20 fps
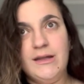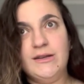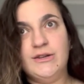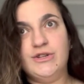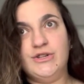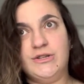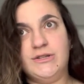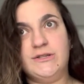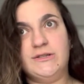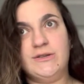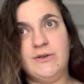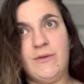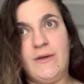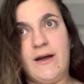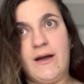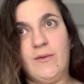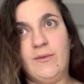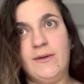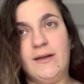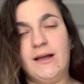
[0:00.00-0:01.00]
just so
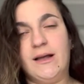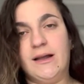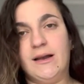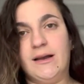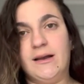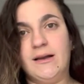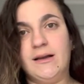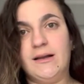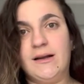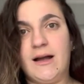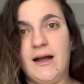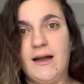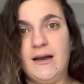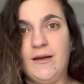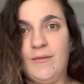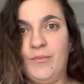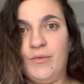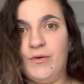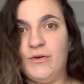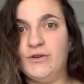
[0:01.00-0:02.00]
that we can kind
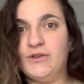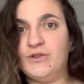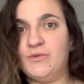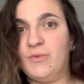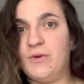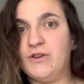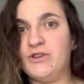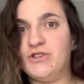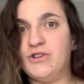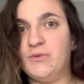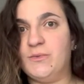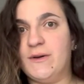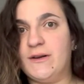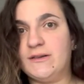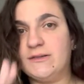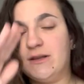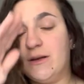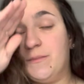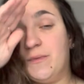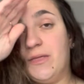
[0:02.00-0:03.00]
of push when she
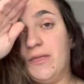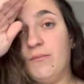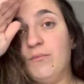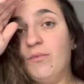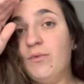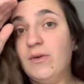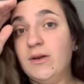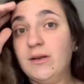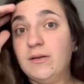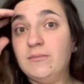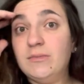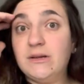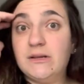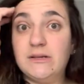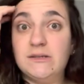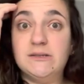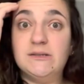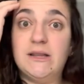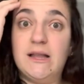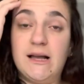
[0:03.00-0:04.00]
wakes up in the morning
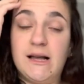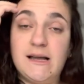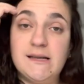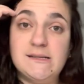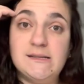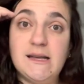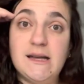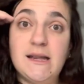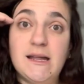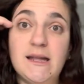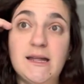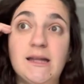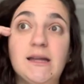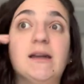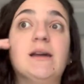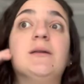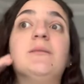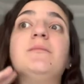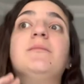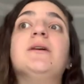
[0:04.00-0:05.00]
because like I said I
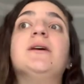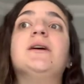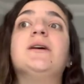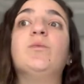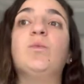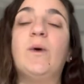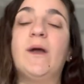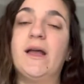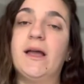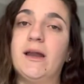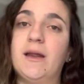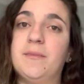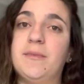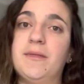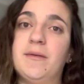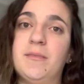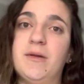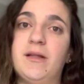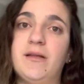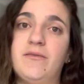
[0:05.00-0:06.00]
am waking up in
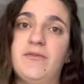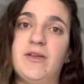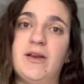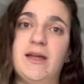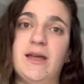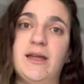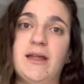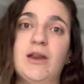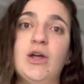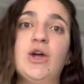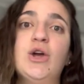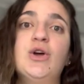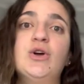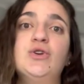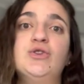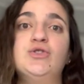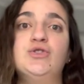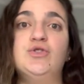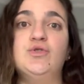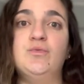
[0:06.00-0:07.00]
the middle of the night
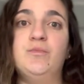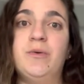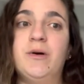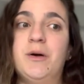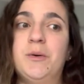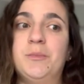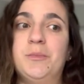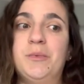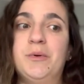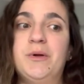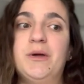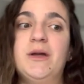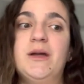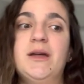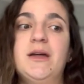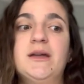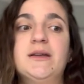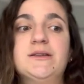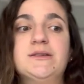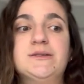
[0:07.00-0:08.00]
to pump
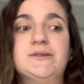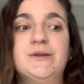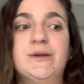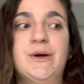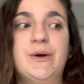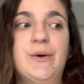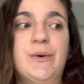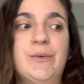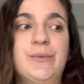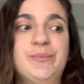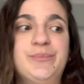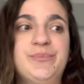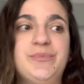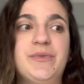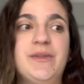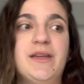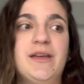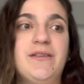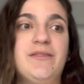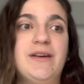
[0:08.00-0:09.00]
so
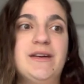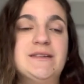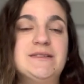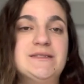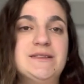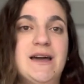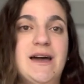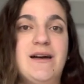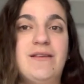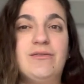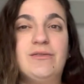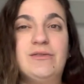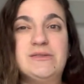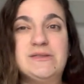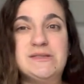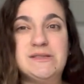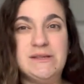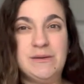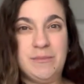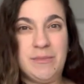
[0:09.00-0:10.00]
if I didn't have her
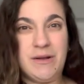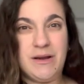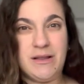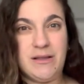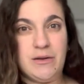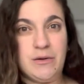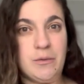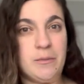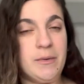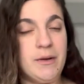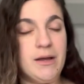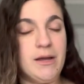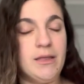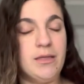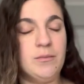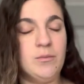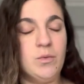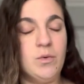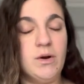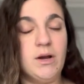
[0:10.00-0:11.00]
sleeping a little bit in the
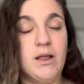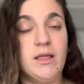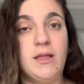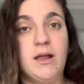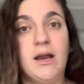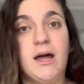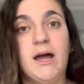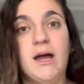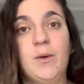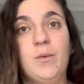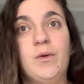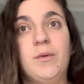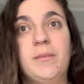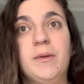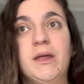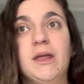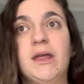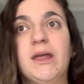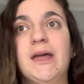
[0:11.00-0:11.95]
morning then I would be